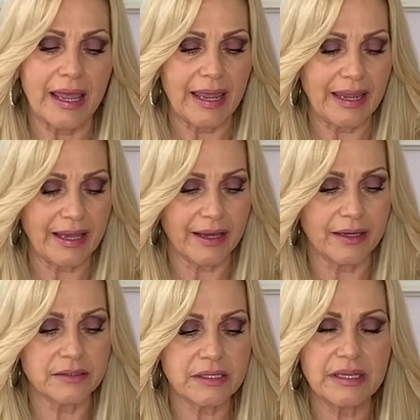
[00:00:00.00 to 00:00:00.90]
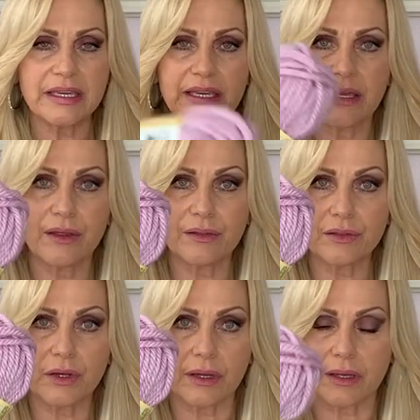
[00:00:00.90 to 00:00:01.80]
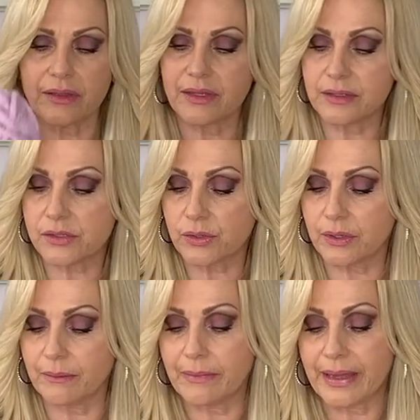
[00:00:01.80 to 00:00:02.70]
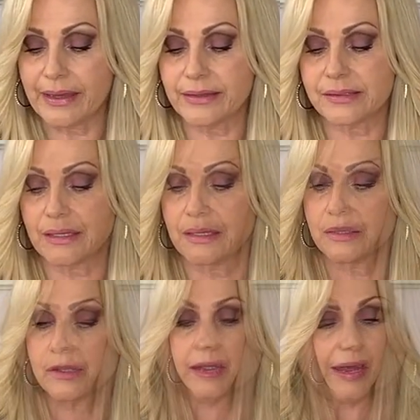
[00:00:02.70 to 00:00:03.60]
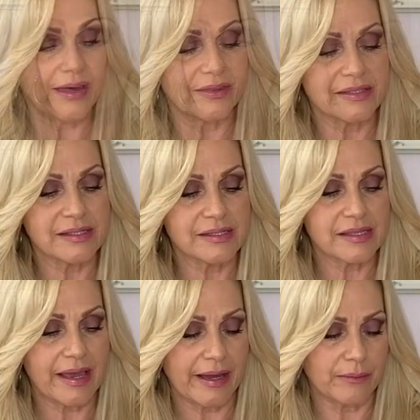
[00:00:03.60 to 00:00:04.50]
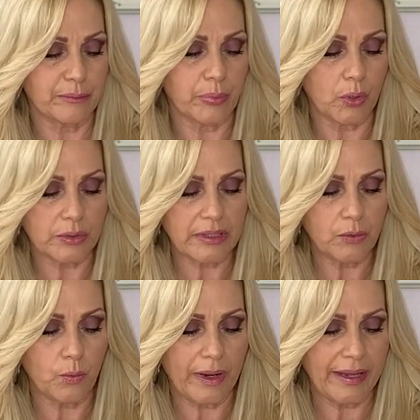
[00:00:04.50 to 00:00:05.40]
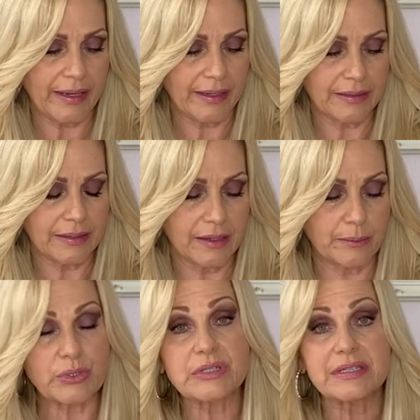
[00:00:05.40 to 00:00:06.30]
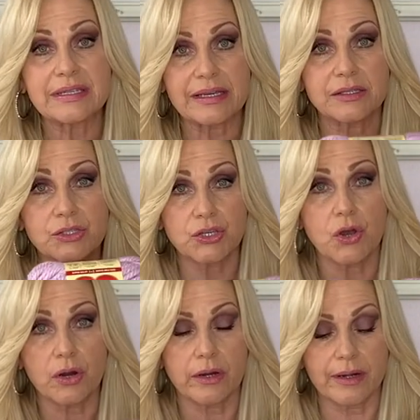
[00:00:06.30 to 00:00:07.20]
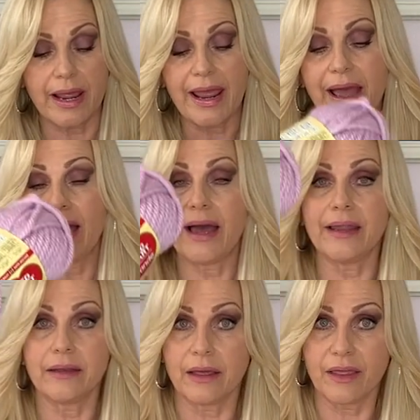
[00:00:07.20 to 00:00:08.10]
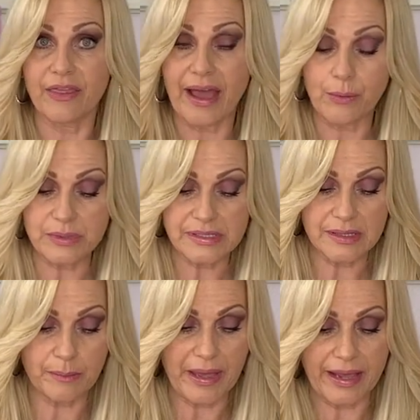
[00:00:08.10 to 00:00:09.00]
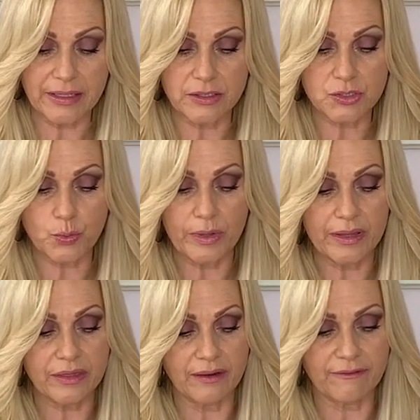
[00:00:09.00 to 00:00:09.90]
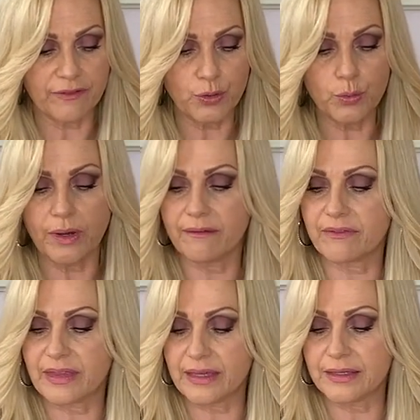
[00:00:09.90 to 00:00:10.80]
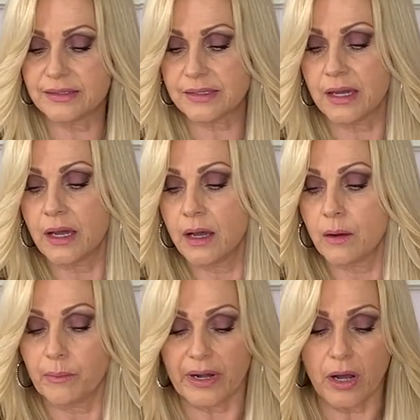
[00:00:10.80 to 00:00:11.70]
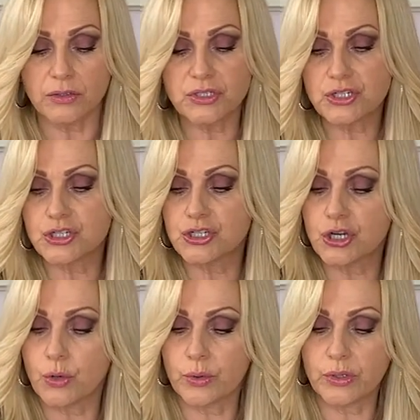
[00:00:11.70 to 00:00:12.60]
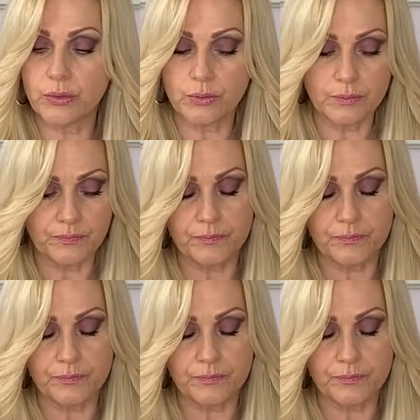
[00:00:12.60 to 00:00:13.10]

And look, these are amazing. So, and this is that bulky weight number 6 yarn. And that was in the package with a few of these. But I'll just show you.